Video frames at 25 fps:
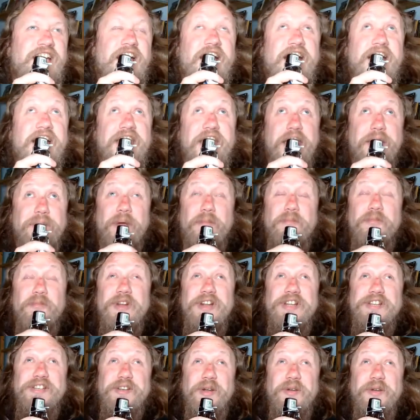And I'm
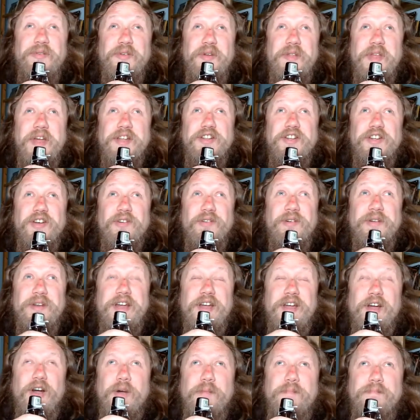really sorry for that joke, and
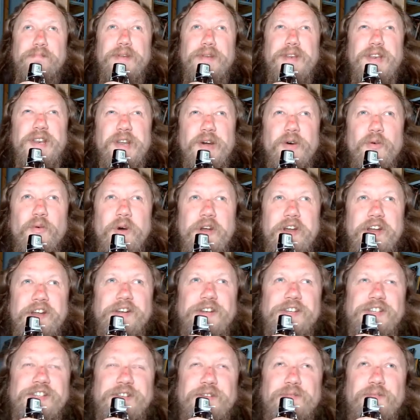I hope no one
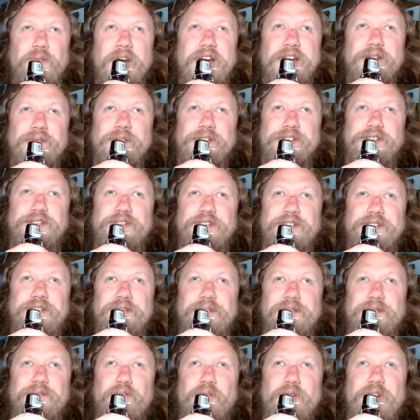understood why it was
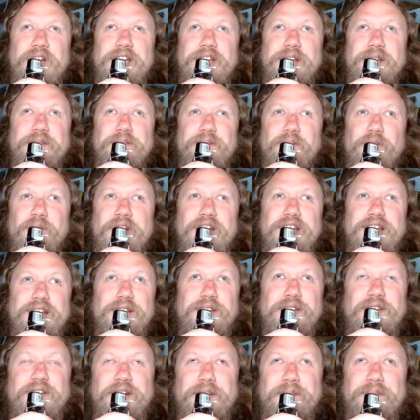really, really
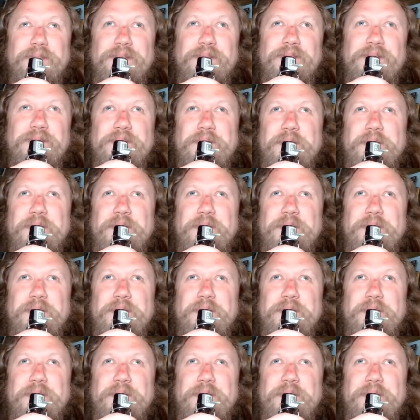dumb.